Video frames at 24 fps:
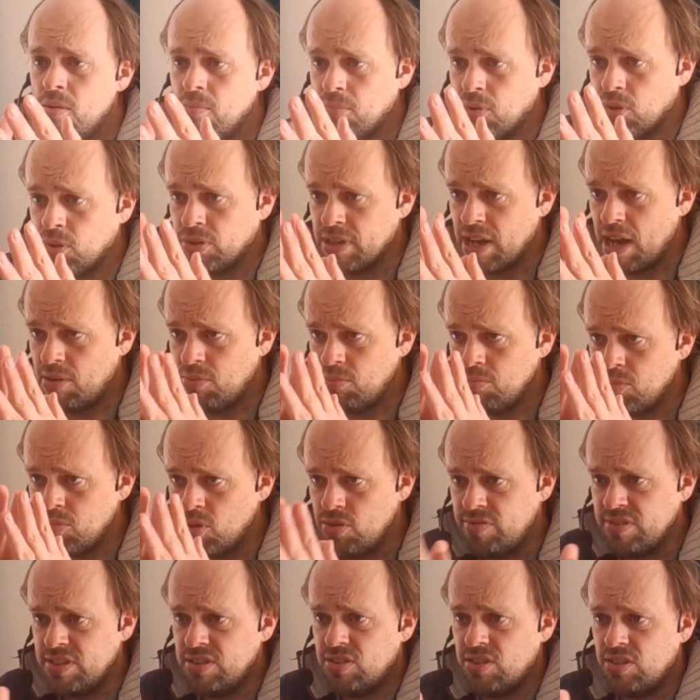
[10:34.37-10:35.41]
But now
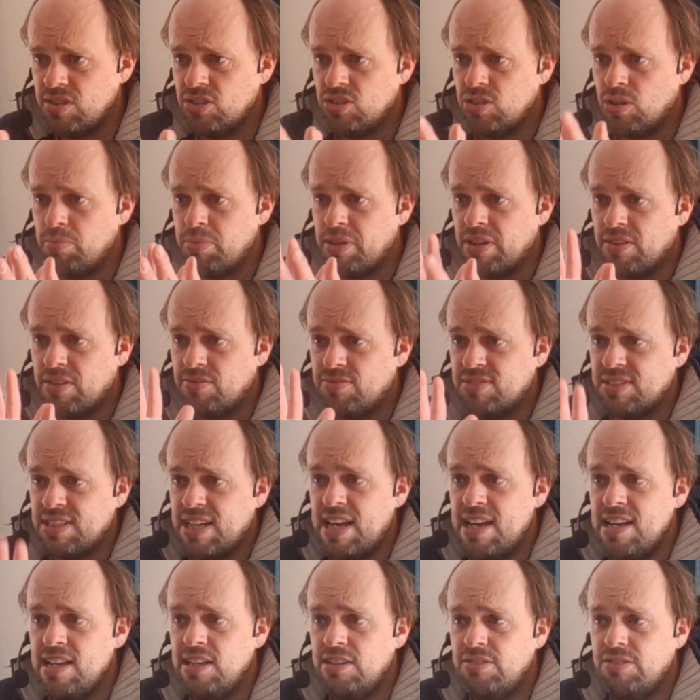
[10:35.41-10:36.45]
moving to the topic of
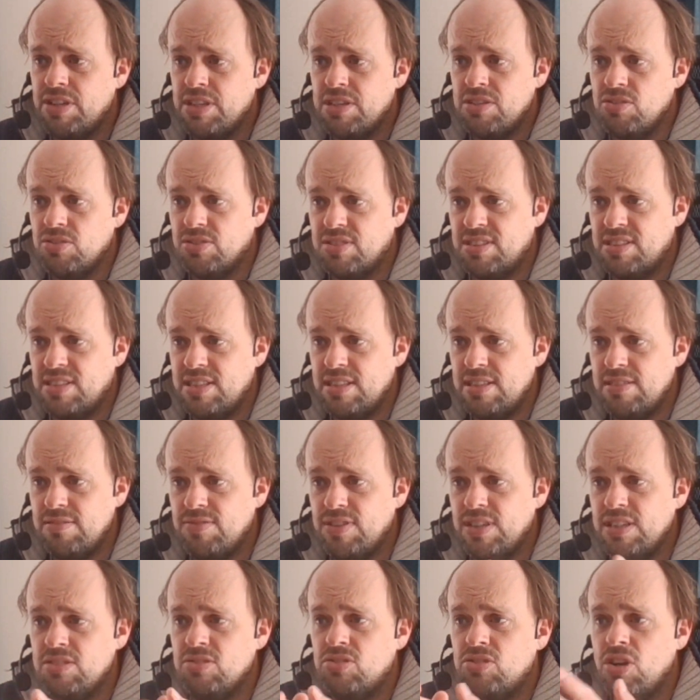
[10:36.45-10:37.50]
tailoring your
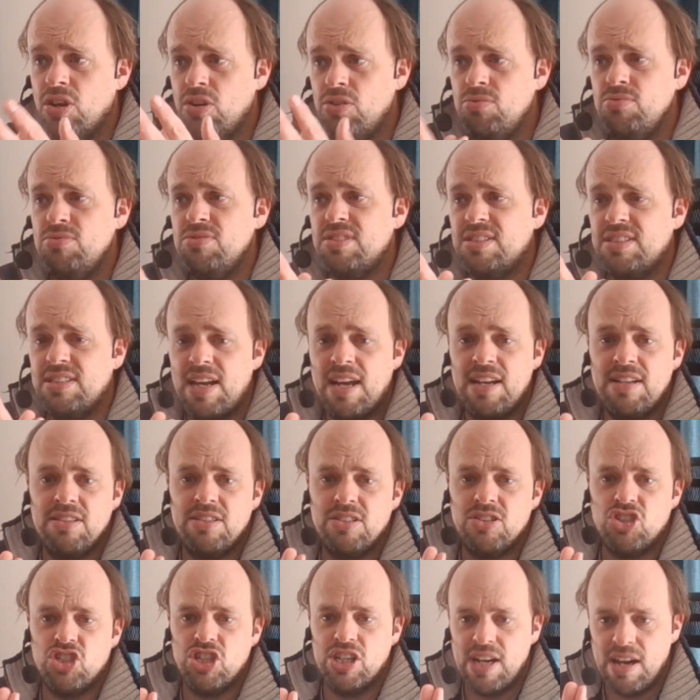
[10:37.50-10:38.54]
CV, don't send
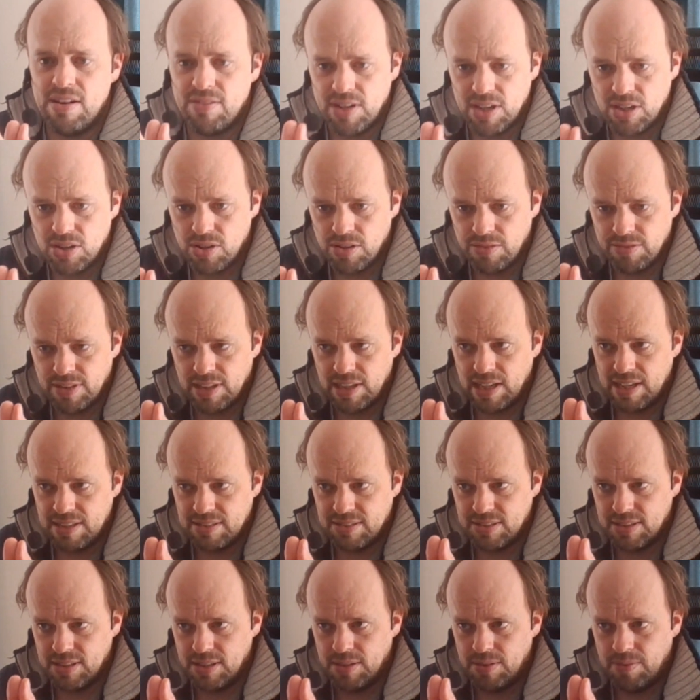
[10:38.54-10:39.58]
a generic cover
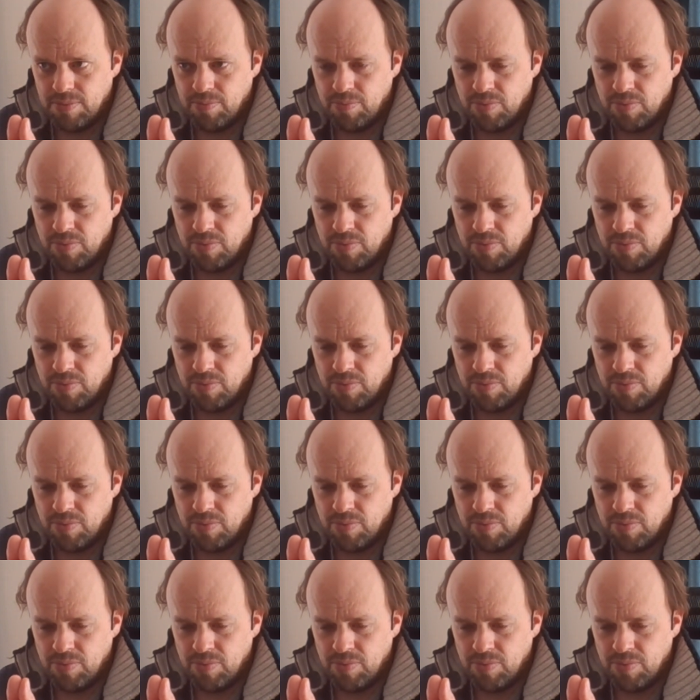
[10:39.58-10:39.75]
letter.